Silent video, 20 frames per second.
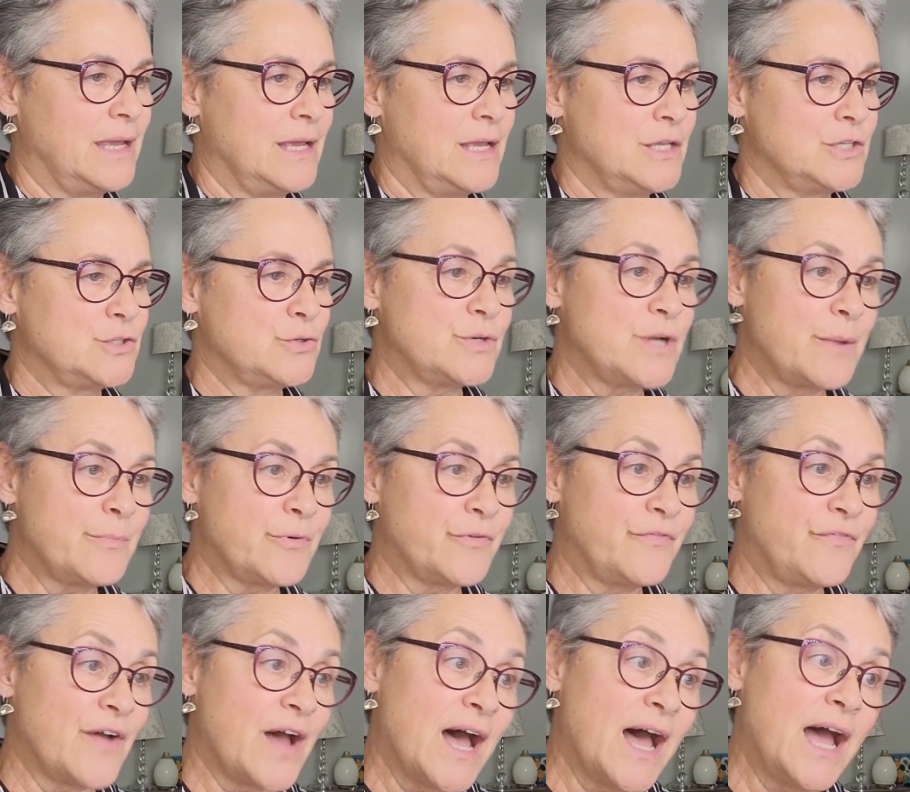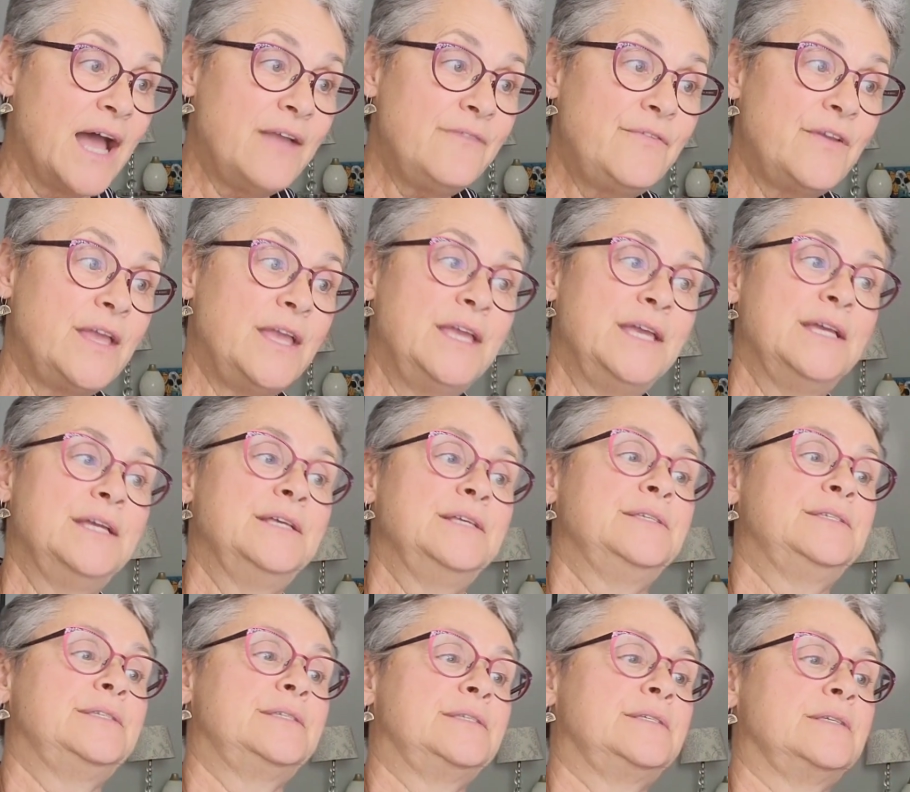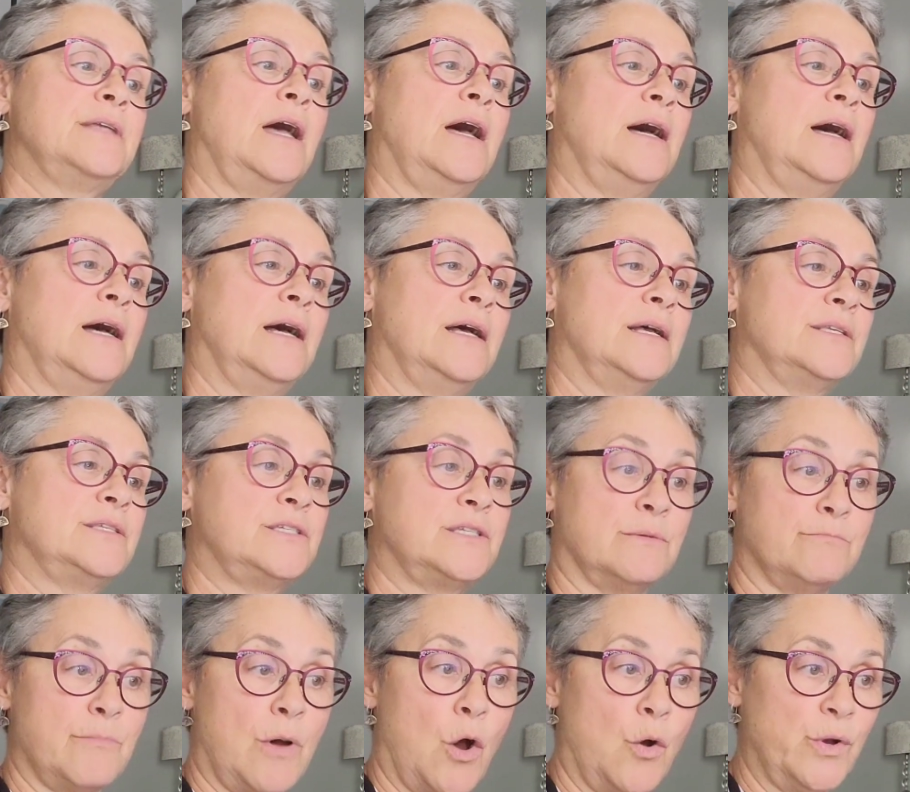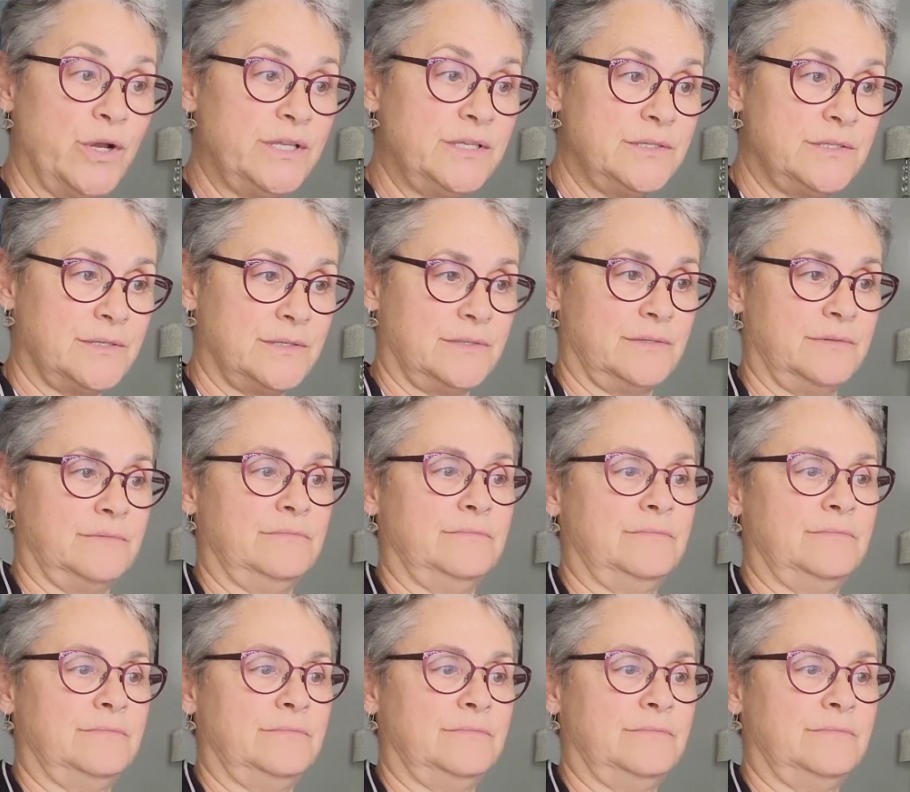So number 5 is Samoas,